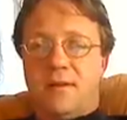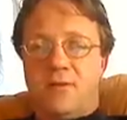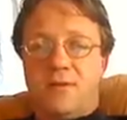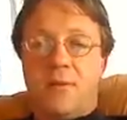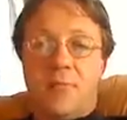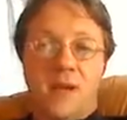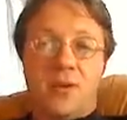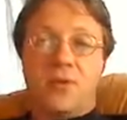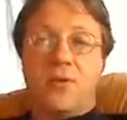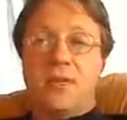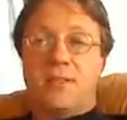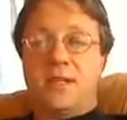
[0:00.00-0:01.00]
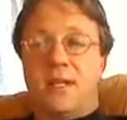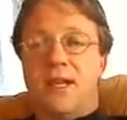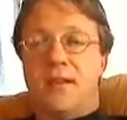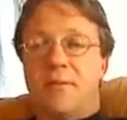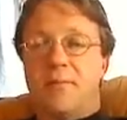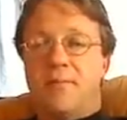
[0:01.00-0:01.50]
And you say, vengo del
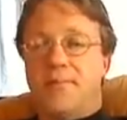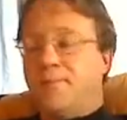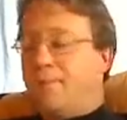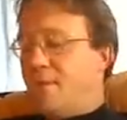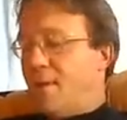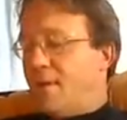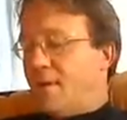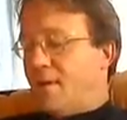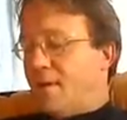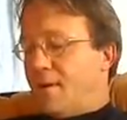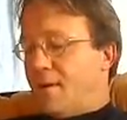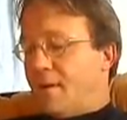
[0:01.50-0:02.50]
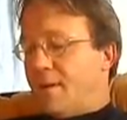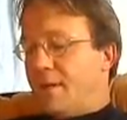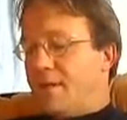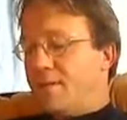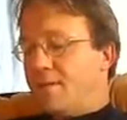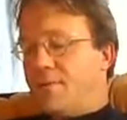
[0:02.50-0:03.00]
cine.
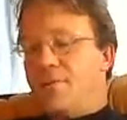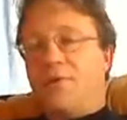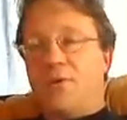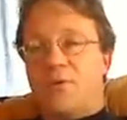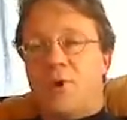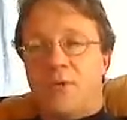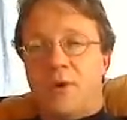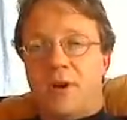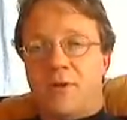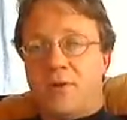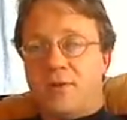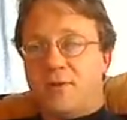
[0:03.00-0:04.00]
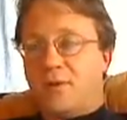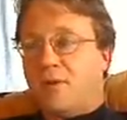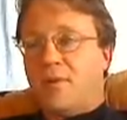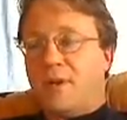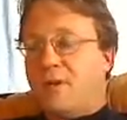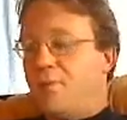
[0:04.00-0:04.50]
That's the correct way to do it. So you
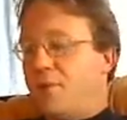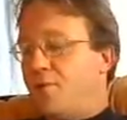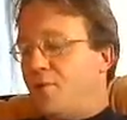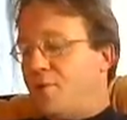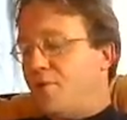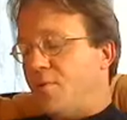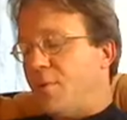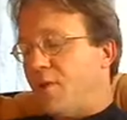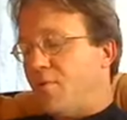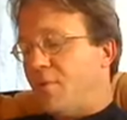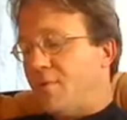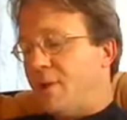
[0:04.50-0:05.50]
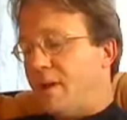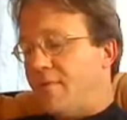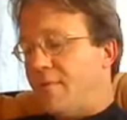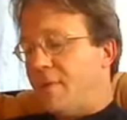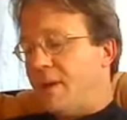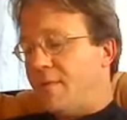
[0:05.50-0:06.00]
don't want to split those 2 apart when you
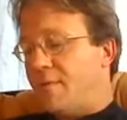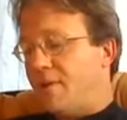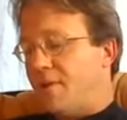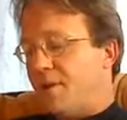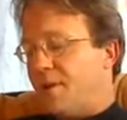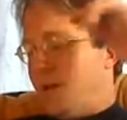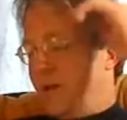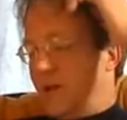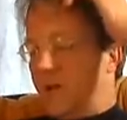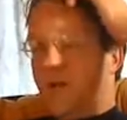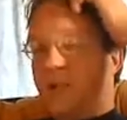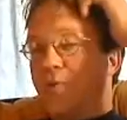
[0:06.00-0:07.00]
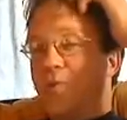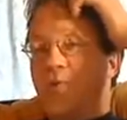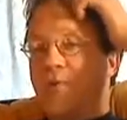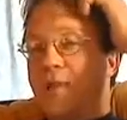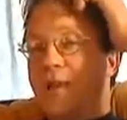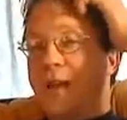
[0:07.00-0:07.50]
have the possibility. But you
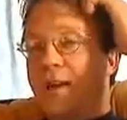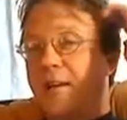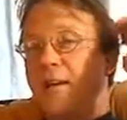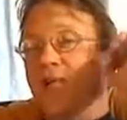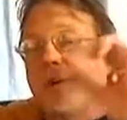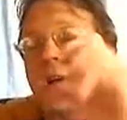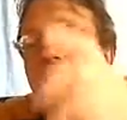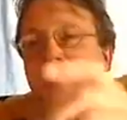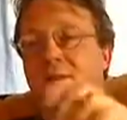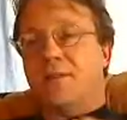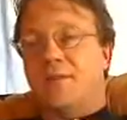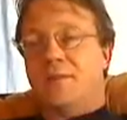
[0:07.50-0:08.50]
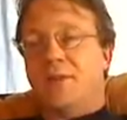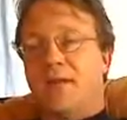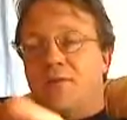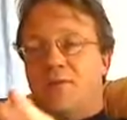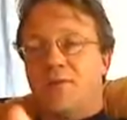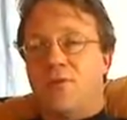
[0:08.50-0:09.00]
won't slide any other combinations
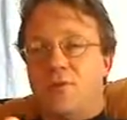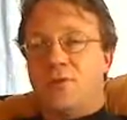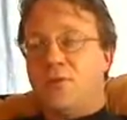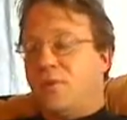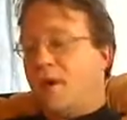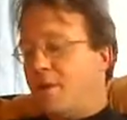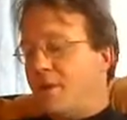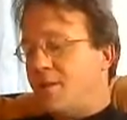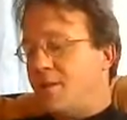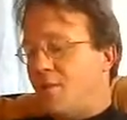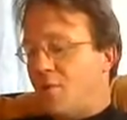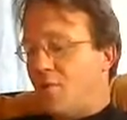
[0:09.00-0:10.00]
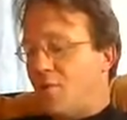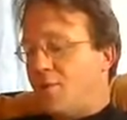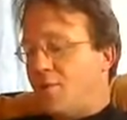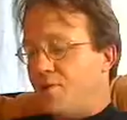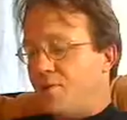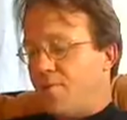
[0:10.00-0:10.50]
together. Those 2 combinations are the
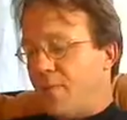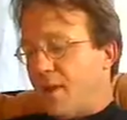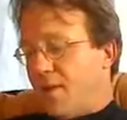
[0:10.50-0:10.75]
only 2.